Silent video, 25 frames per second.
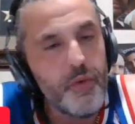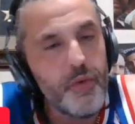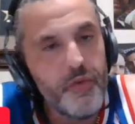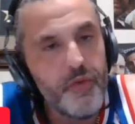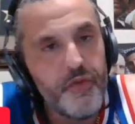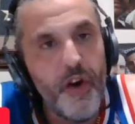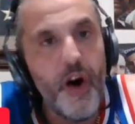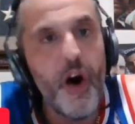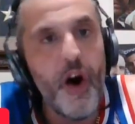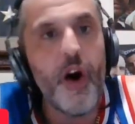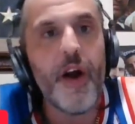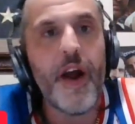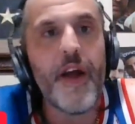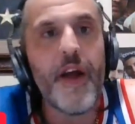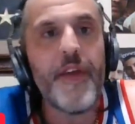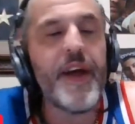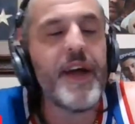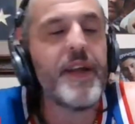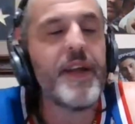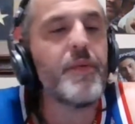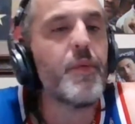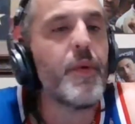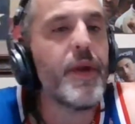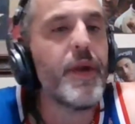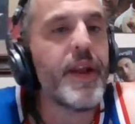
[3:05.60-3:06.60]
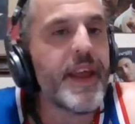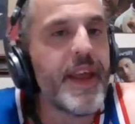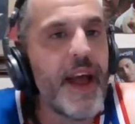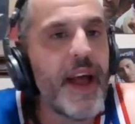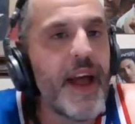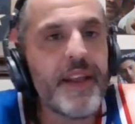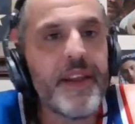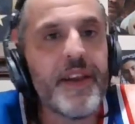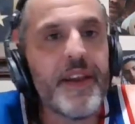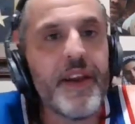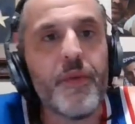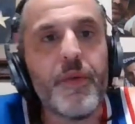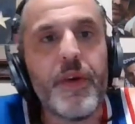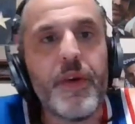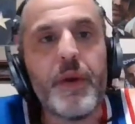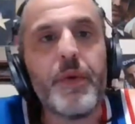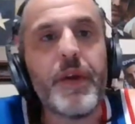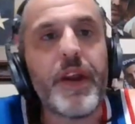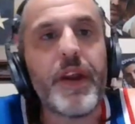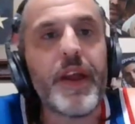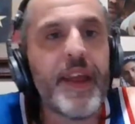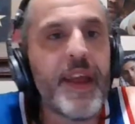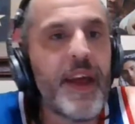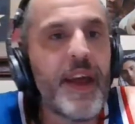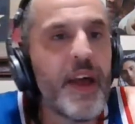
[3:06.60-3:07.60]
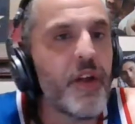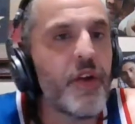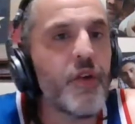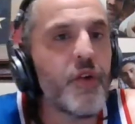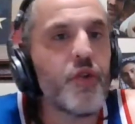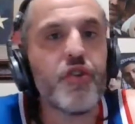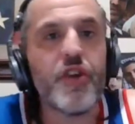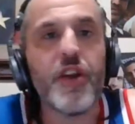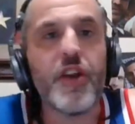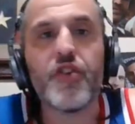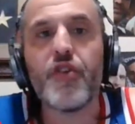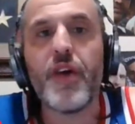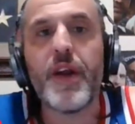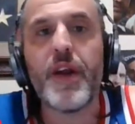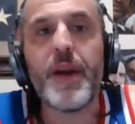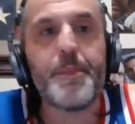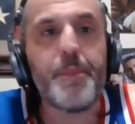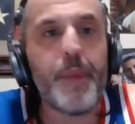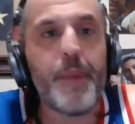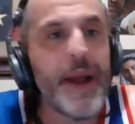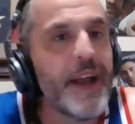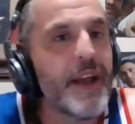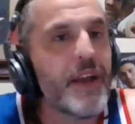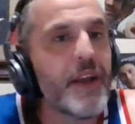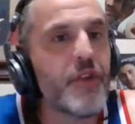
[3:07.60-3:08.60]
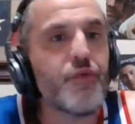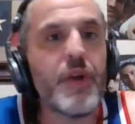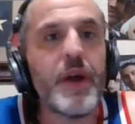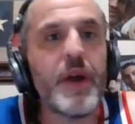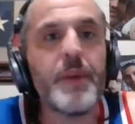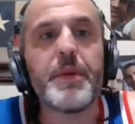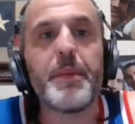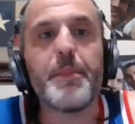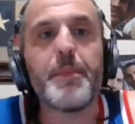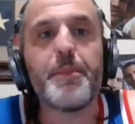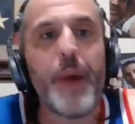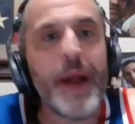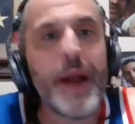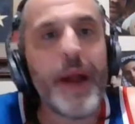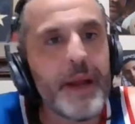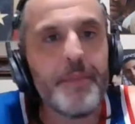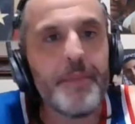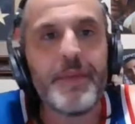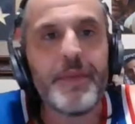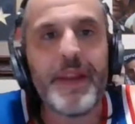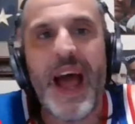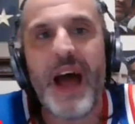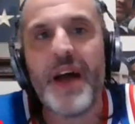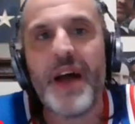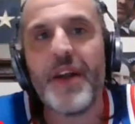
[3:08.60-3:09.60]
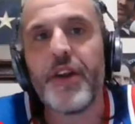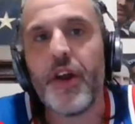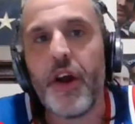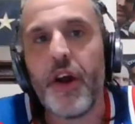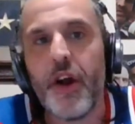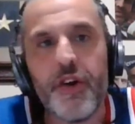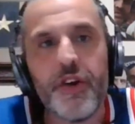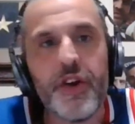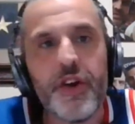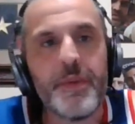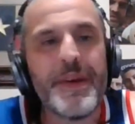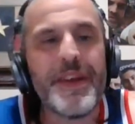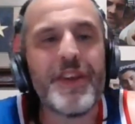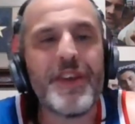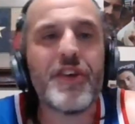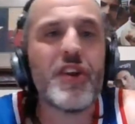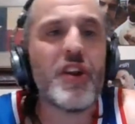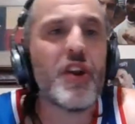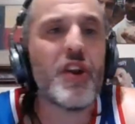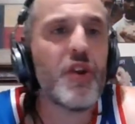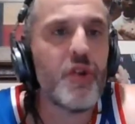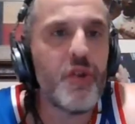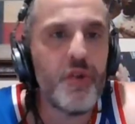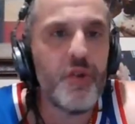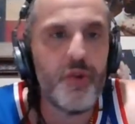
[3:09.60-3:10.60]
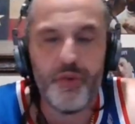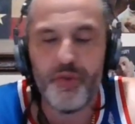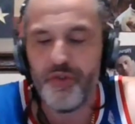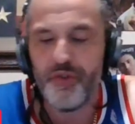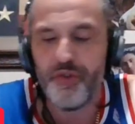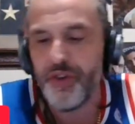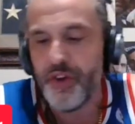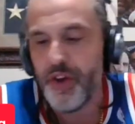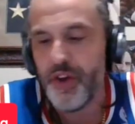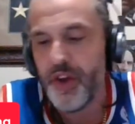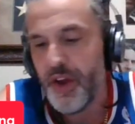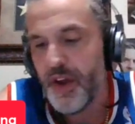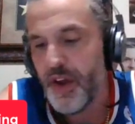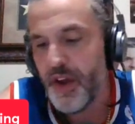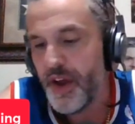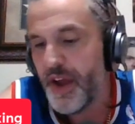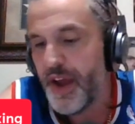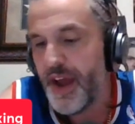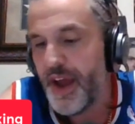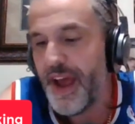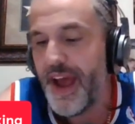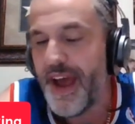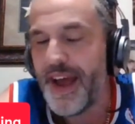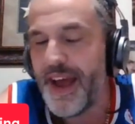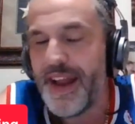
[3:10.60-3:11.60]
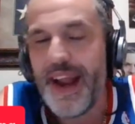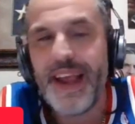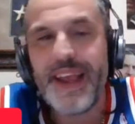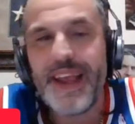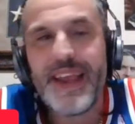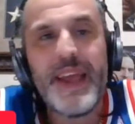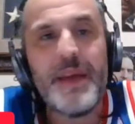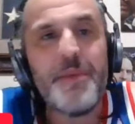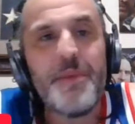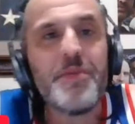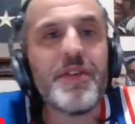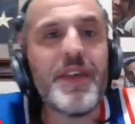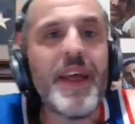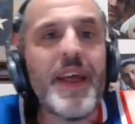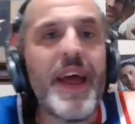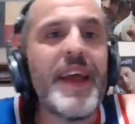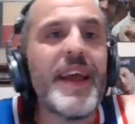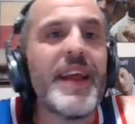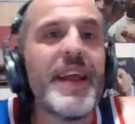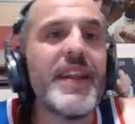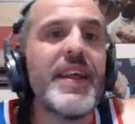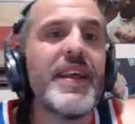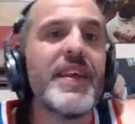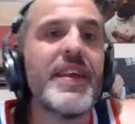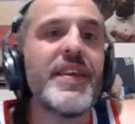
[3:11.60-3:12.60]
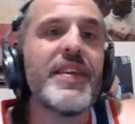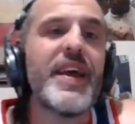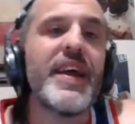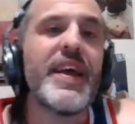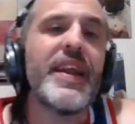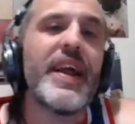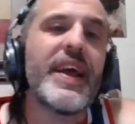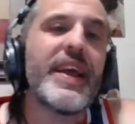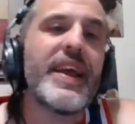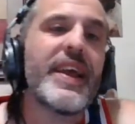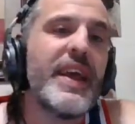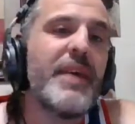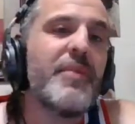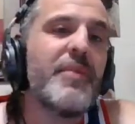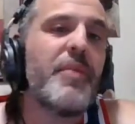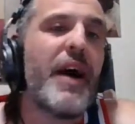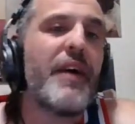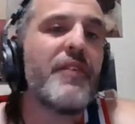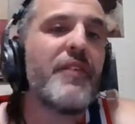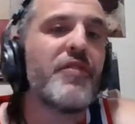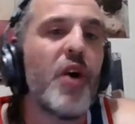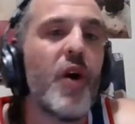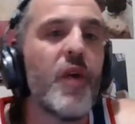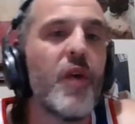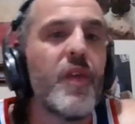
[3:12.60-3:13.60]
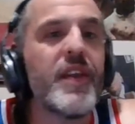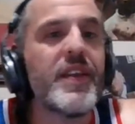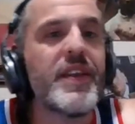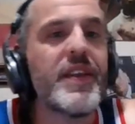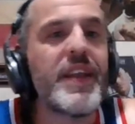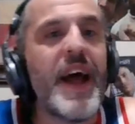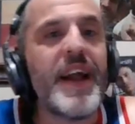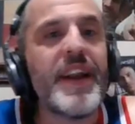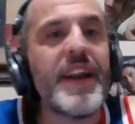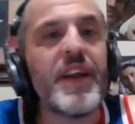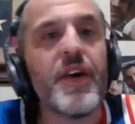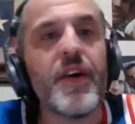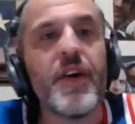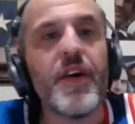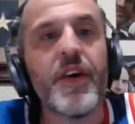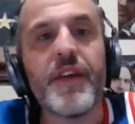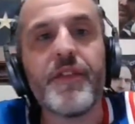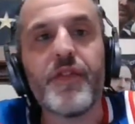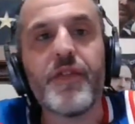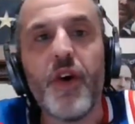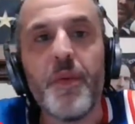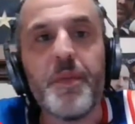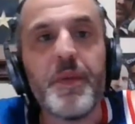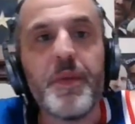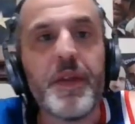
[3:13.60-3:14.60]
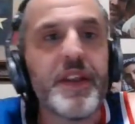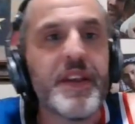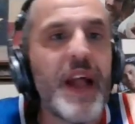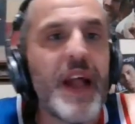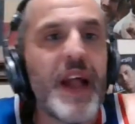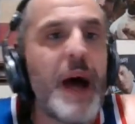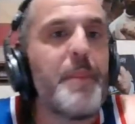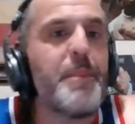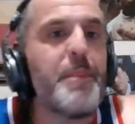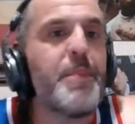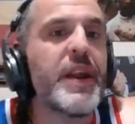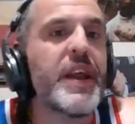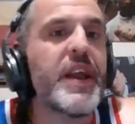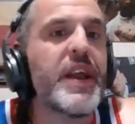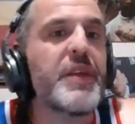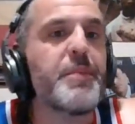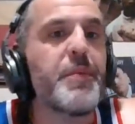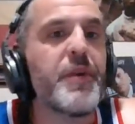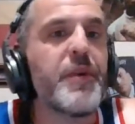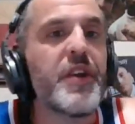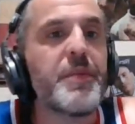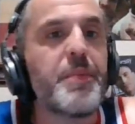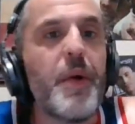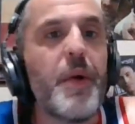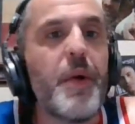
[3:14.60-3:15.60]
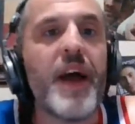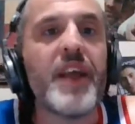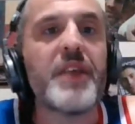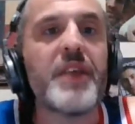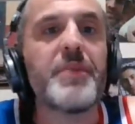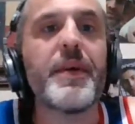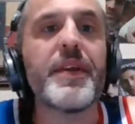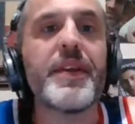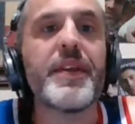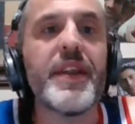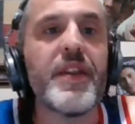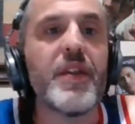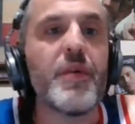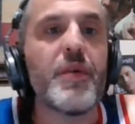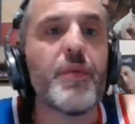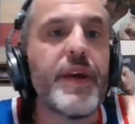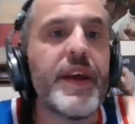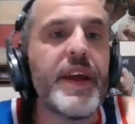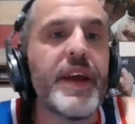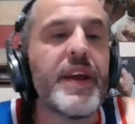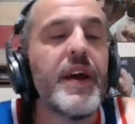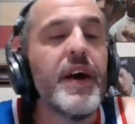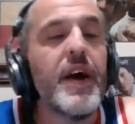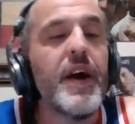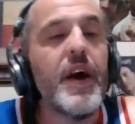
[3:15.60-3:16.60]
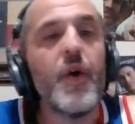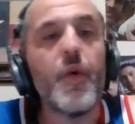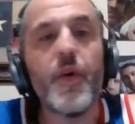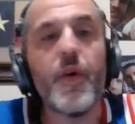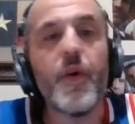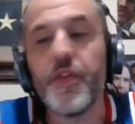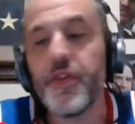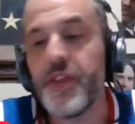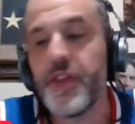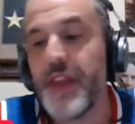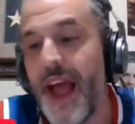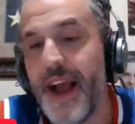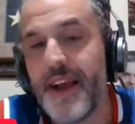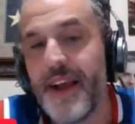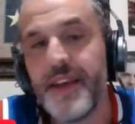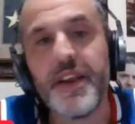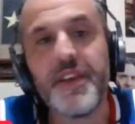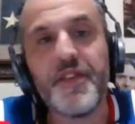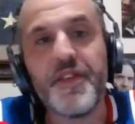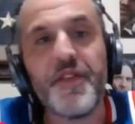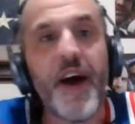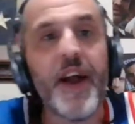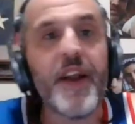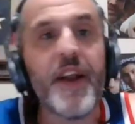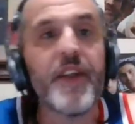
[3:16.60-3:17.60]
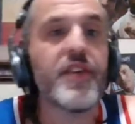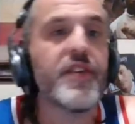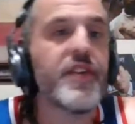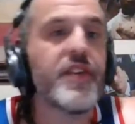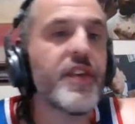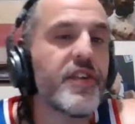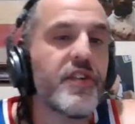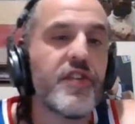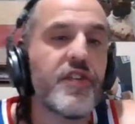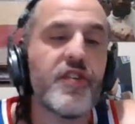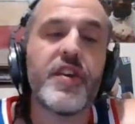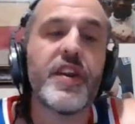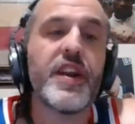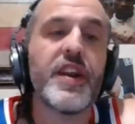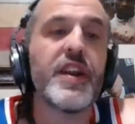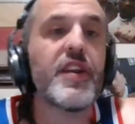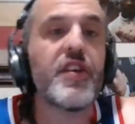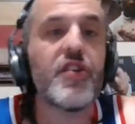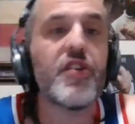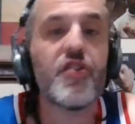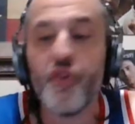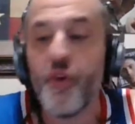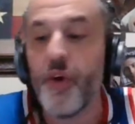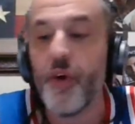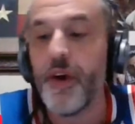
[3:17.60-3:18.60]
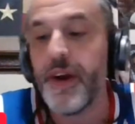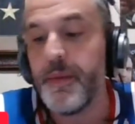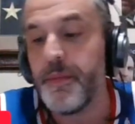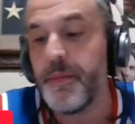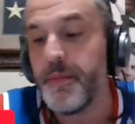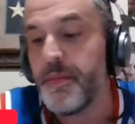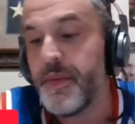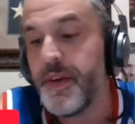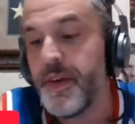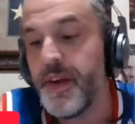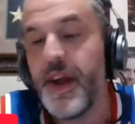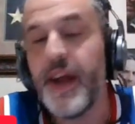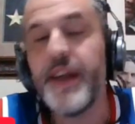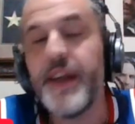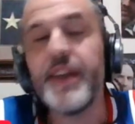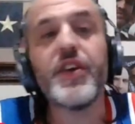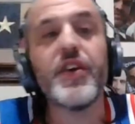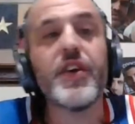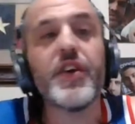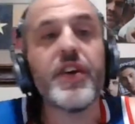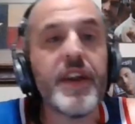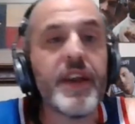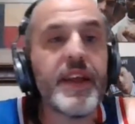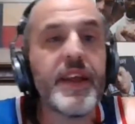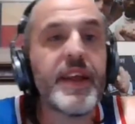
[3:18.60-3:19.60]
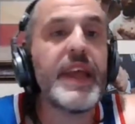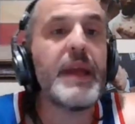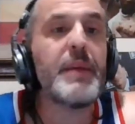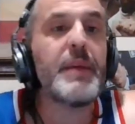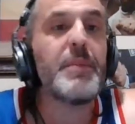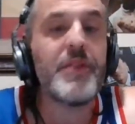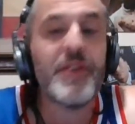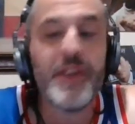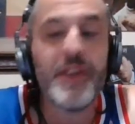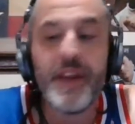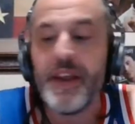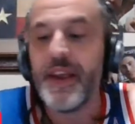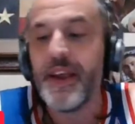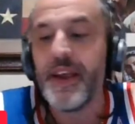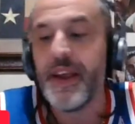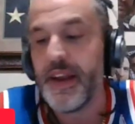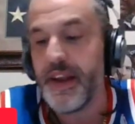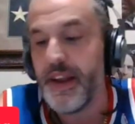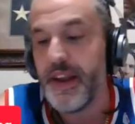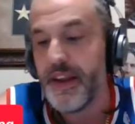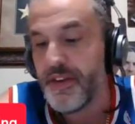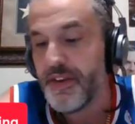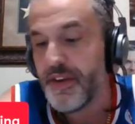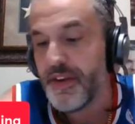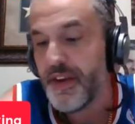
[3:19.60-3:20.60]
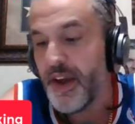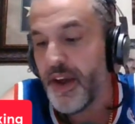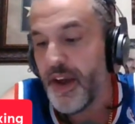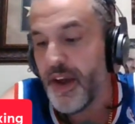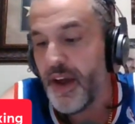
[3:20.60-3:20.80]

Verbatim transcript: far. And then when he gets in the ring with a killer who's going to try to break his ribs and break him down and hurt him, he's going to lose. And I keep saying this, and I keep I've told this to Eddie Hearn. I've told him to stop putting his British prospects in the ring with Texas fighters because they're just going to destroy him. And you're going to keep seeing this.